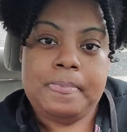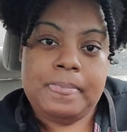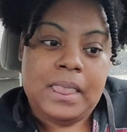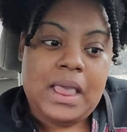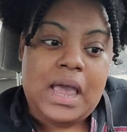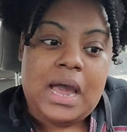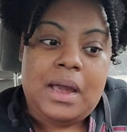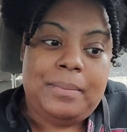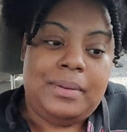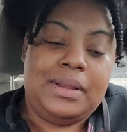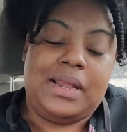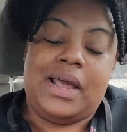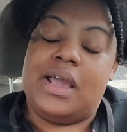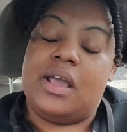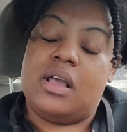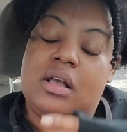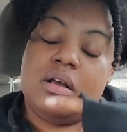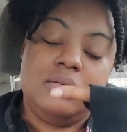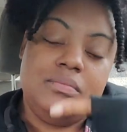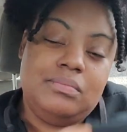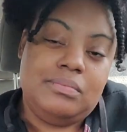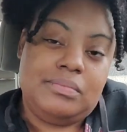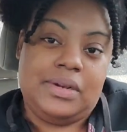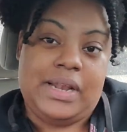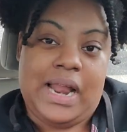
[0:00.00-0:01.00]
I'd be like,
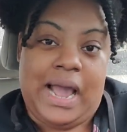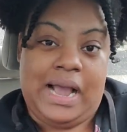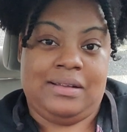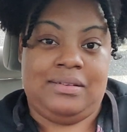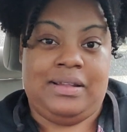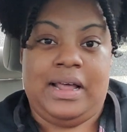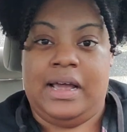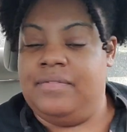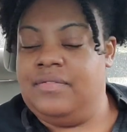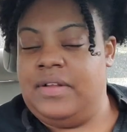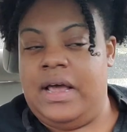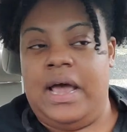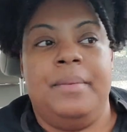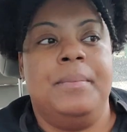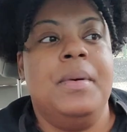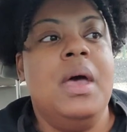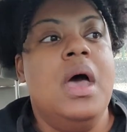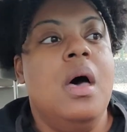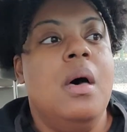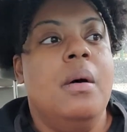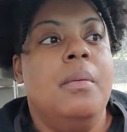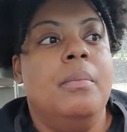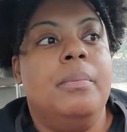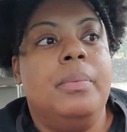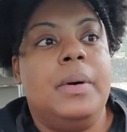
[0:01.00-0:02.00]
next lifetime.
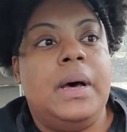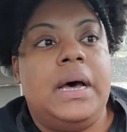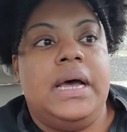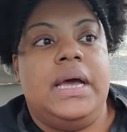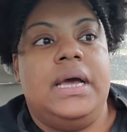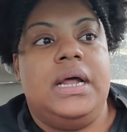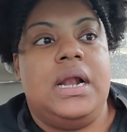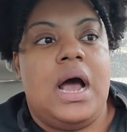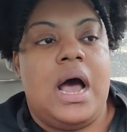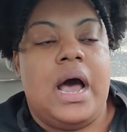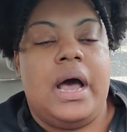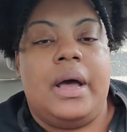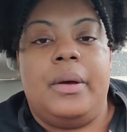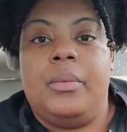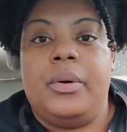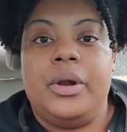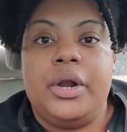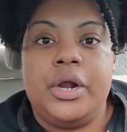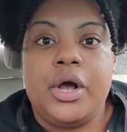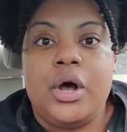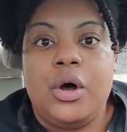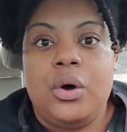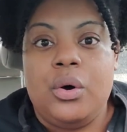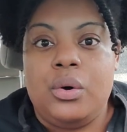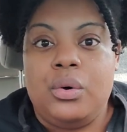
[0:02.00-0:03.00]
But I want
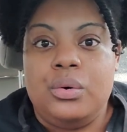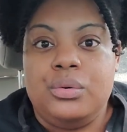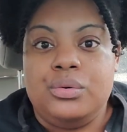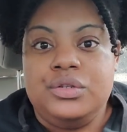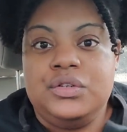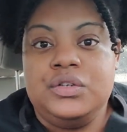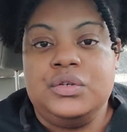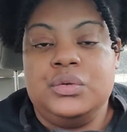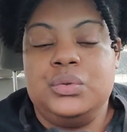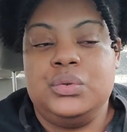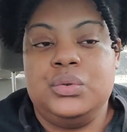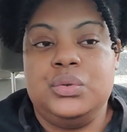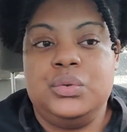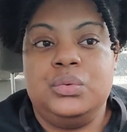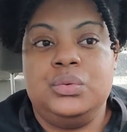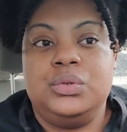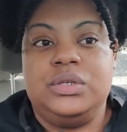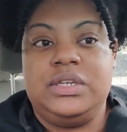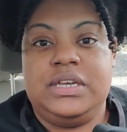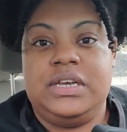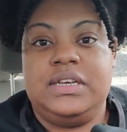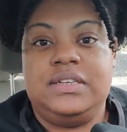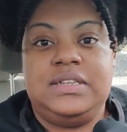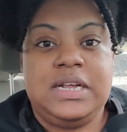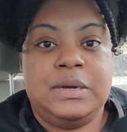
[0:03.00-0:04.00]
to go to
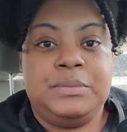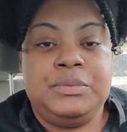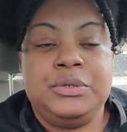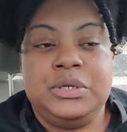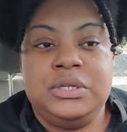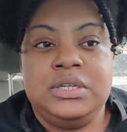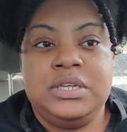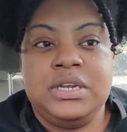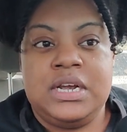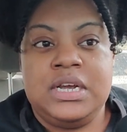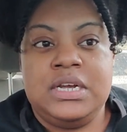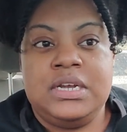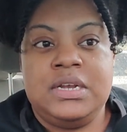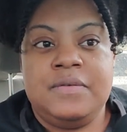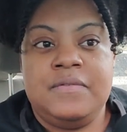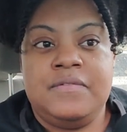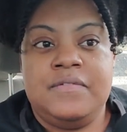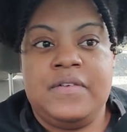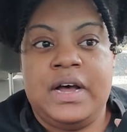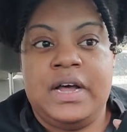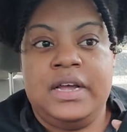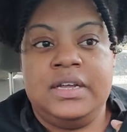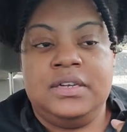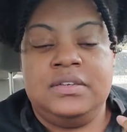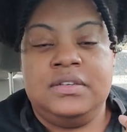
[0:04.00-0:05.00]
DSW today to
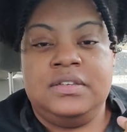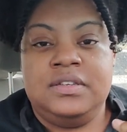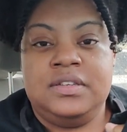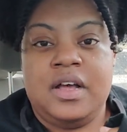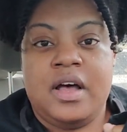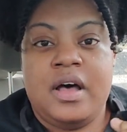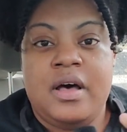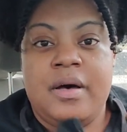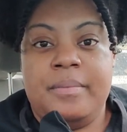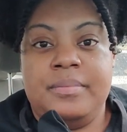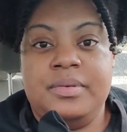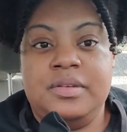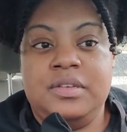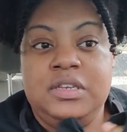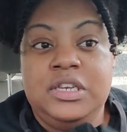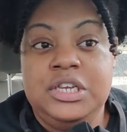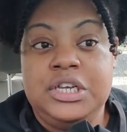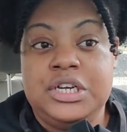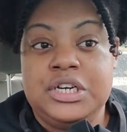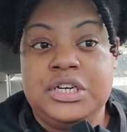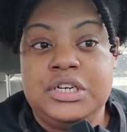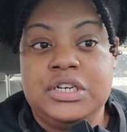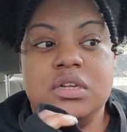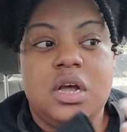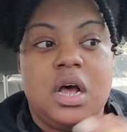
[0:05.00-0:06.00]
find some
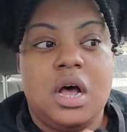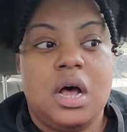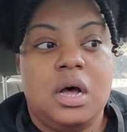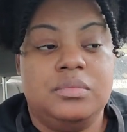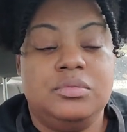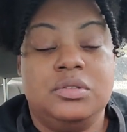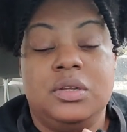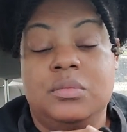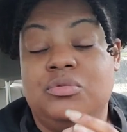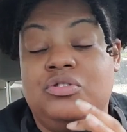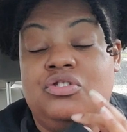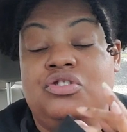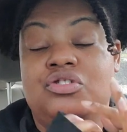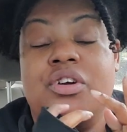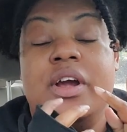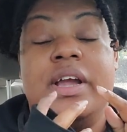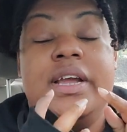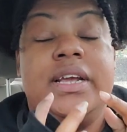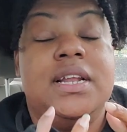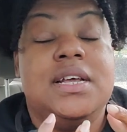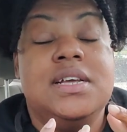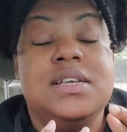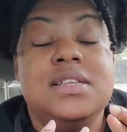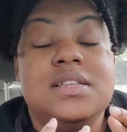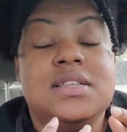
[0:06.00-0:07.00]
sneakers, some
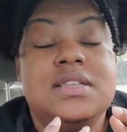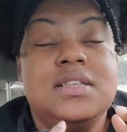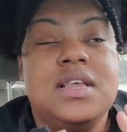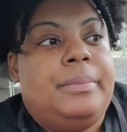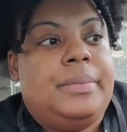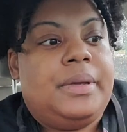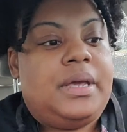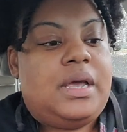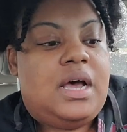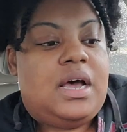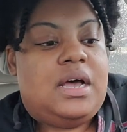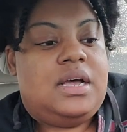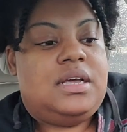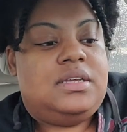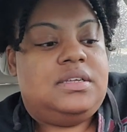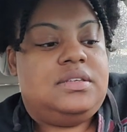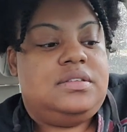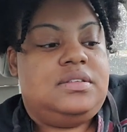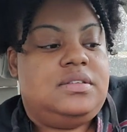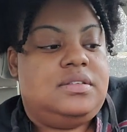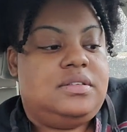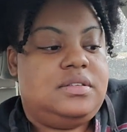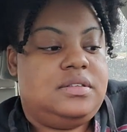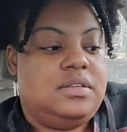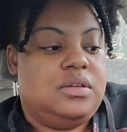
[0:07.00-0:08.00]
trainers,
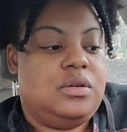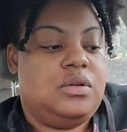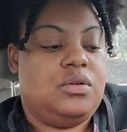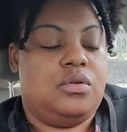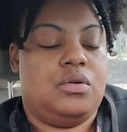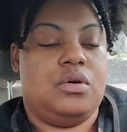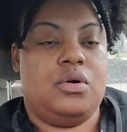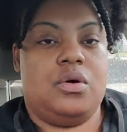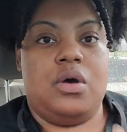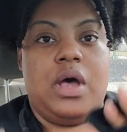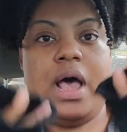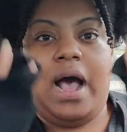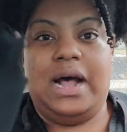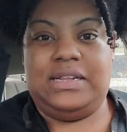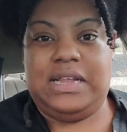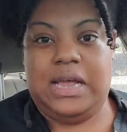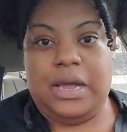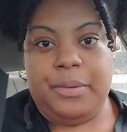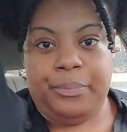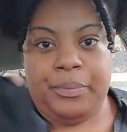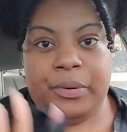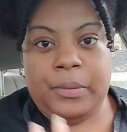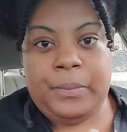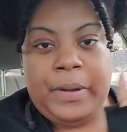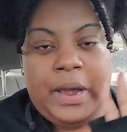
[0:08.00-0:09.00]
because as I
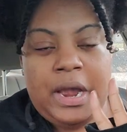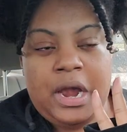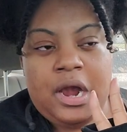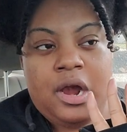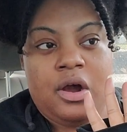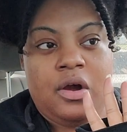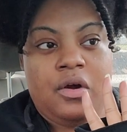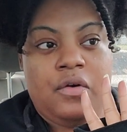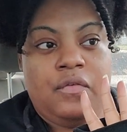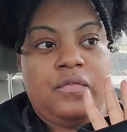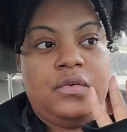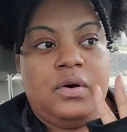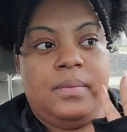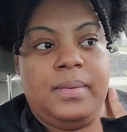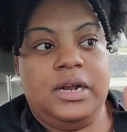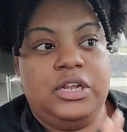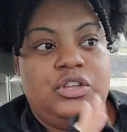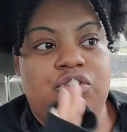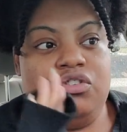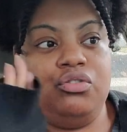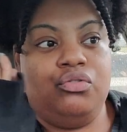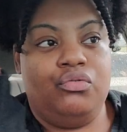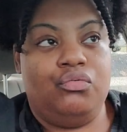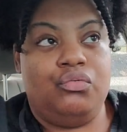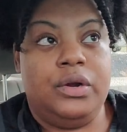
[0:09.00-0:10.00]
prepare for my
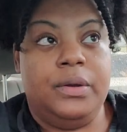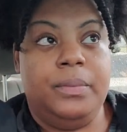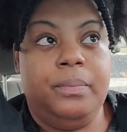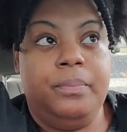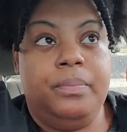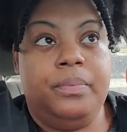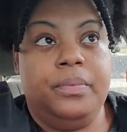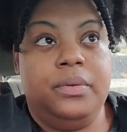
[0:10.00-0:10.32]
trip